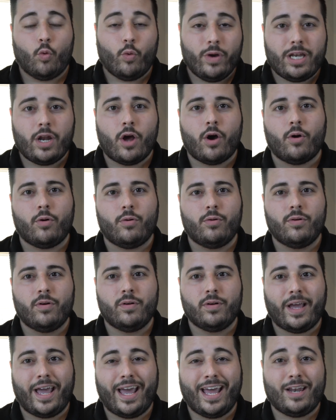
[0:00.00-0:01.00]
we
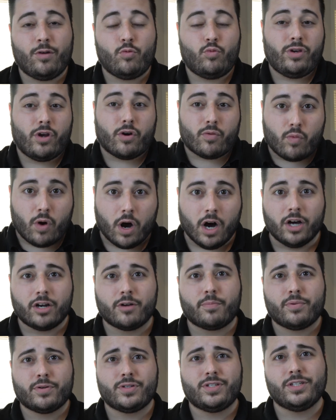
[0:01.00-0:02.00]
know and we are
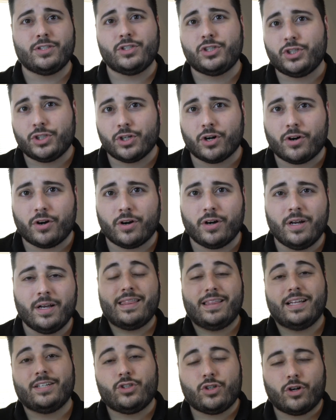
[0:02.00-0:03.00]
100% sure
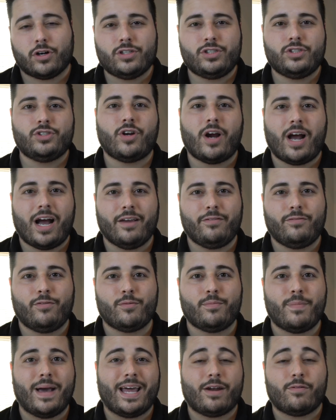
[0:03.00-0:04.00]
that charging your
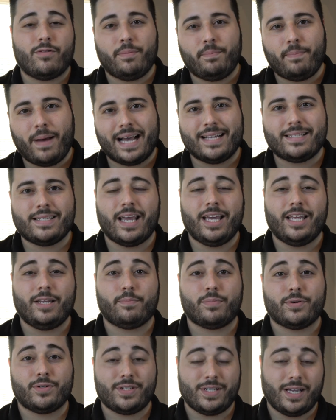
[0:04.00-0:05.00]
iPhone battery past
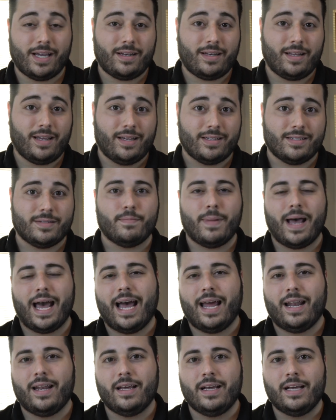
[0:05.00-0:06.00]
80% is
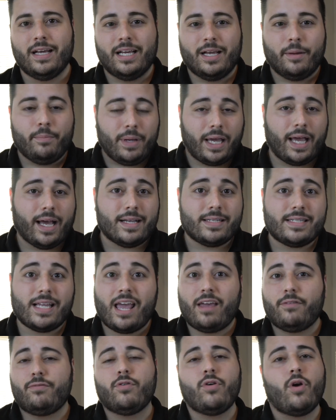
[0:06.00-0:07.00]
bad. Because
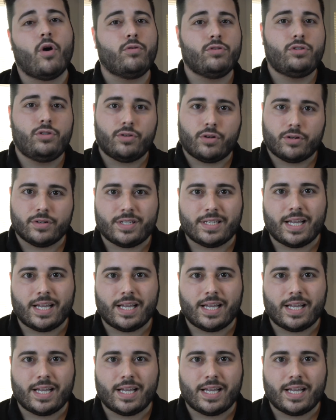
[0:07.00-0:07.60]
if you go to your